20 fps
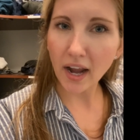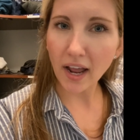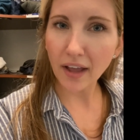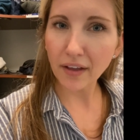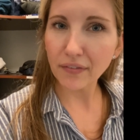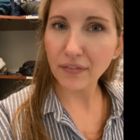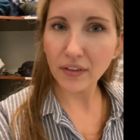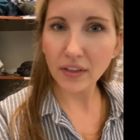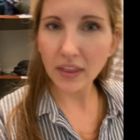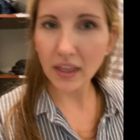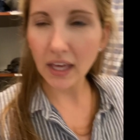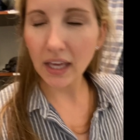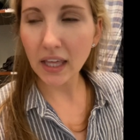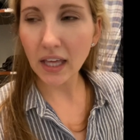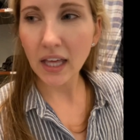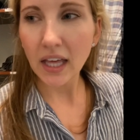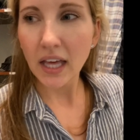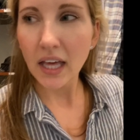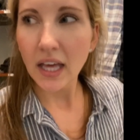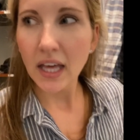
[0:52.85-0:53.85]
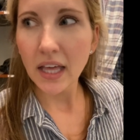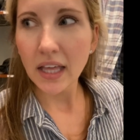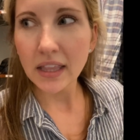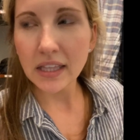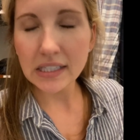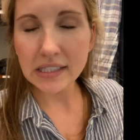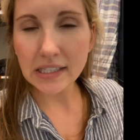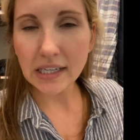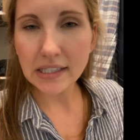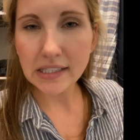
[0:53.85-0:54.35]
I feel like
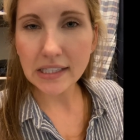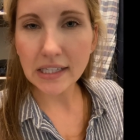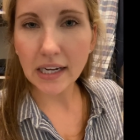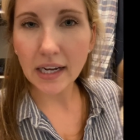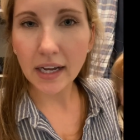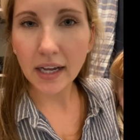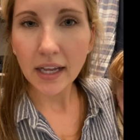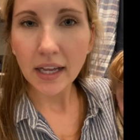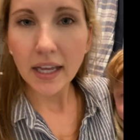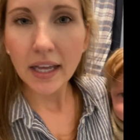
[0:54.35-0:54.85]
this idea